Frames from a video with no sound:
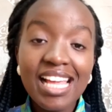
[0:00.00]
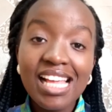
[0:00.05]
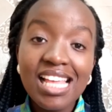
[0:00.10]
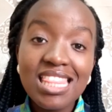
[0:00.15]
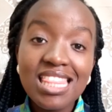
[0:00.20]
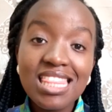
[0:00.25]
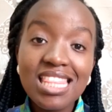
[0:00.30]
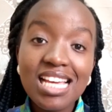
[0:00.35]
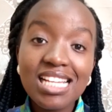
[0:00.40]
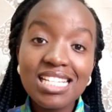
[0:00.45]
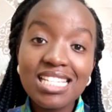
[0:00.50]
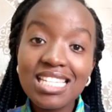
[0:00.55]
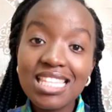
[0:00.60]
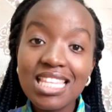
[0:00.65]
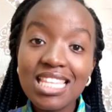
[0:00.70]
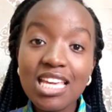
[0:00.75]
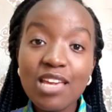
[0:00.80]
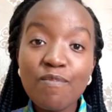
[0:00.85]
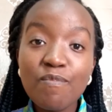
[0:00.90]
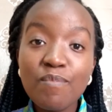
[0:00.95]
that
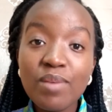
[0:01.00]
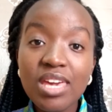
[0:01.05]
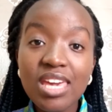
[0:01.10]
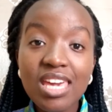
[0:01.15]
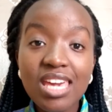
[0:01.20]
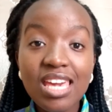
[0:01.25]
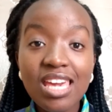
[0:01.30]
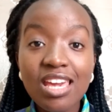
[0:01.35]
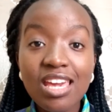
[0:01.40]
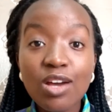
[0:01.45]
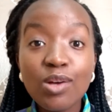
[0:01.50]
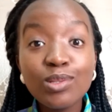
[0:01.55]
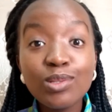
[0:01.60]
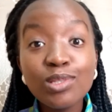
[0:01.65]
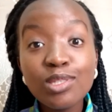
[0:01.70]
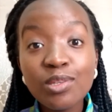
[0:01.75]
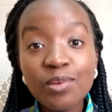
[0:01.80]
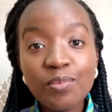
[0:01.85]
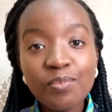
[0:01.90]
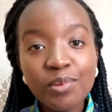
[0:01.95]
they may
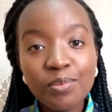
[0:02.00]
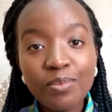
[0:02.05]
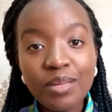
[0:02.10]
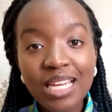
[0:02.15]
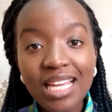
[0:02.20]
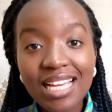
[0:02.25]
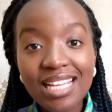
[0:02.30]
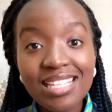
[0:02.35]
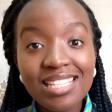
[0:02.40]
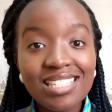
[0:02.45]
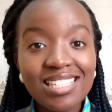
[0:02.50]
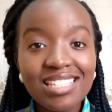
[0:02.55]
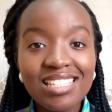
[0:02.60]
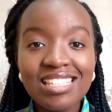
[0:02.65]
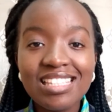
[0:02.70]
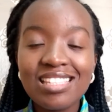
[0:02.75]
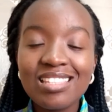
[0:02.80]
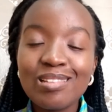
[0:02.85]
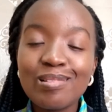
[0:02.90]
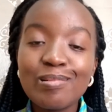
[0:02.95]
also be blessed.
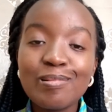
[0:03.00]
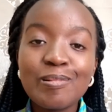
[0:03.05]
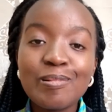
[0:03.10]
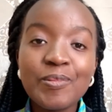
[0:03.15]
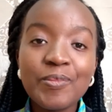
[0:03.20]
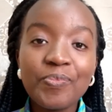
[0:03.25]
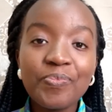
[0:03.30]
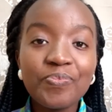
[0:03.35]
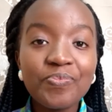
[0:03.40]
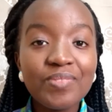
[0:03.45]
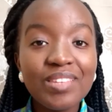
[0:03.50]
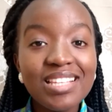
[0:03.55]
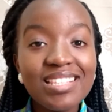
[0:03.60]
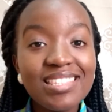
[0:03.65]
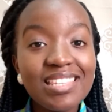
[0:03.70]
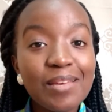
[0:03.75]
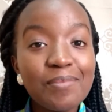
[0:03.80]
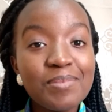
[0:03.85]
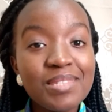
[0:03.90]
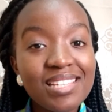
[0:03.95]
So
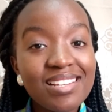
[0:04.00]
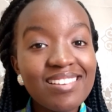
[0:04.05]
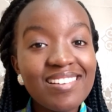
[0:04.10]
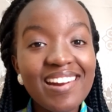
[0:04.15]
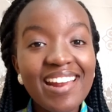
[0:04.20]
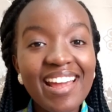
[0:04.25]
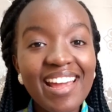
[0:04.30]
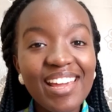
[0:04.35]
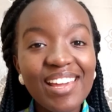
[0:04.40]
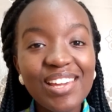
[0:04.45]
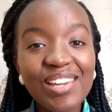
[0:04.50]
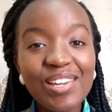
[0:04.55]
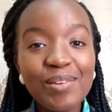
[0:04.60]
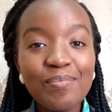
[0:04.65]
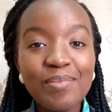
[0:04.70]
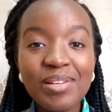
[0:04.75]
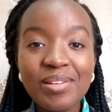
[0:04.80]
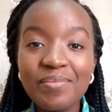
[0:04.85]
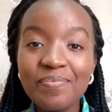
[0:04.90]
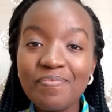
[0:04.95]
subscribe.
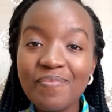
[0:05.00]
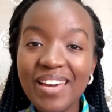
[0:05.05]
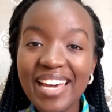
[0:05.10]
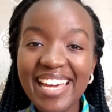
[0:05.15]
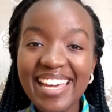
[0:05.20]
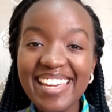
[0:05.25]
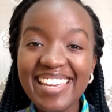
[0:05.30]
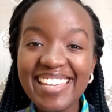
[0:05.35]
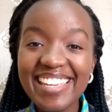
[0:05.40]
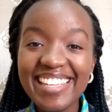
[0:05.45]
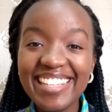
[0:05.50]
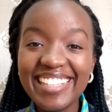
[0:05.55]
Bye.